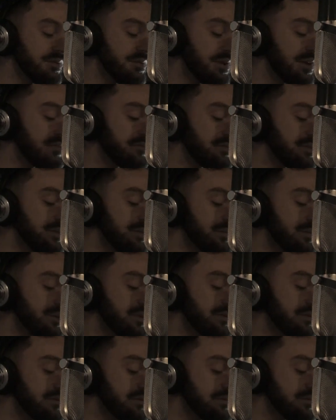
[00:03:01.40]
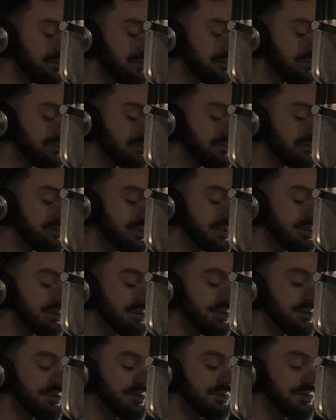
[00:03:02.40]
so everyone will
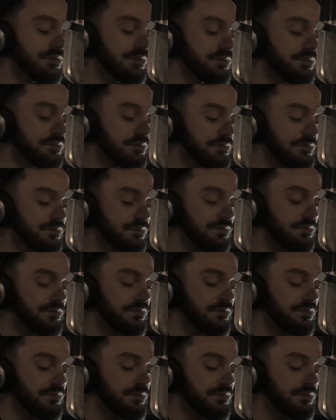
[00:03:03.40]
know.